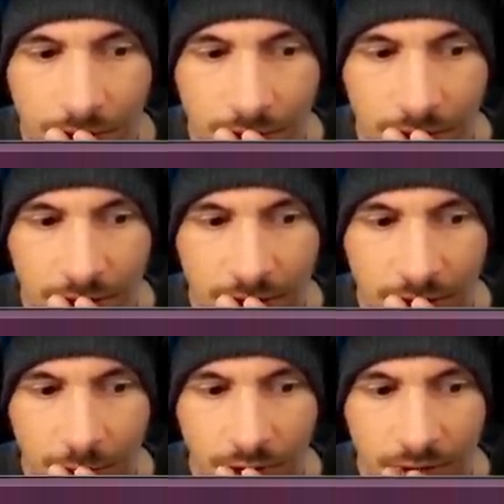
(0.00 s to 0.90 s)
Let's
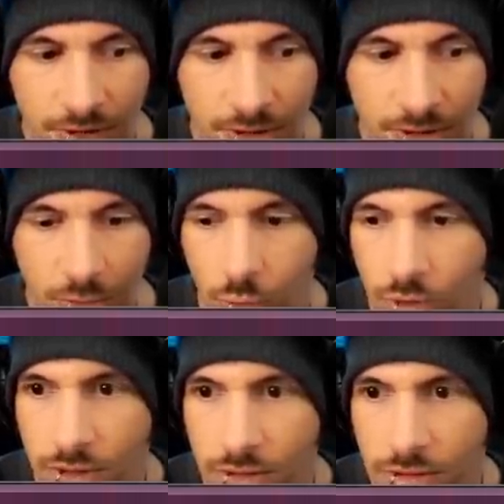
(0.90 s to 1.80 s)
uh, put this on
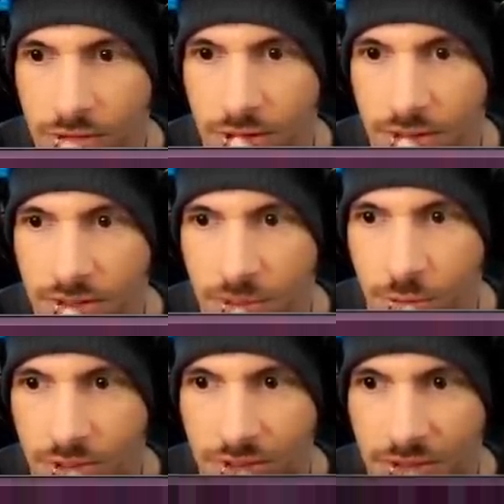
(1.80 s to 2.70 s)
one, just so
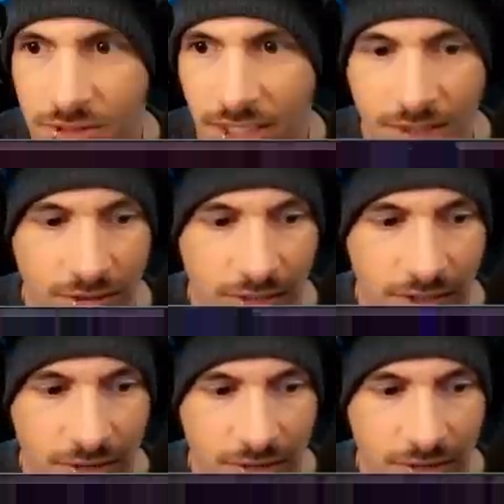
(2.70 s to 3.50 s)
we actually that's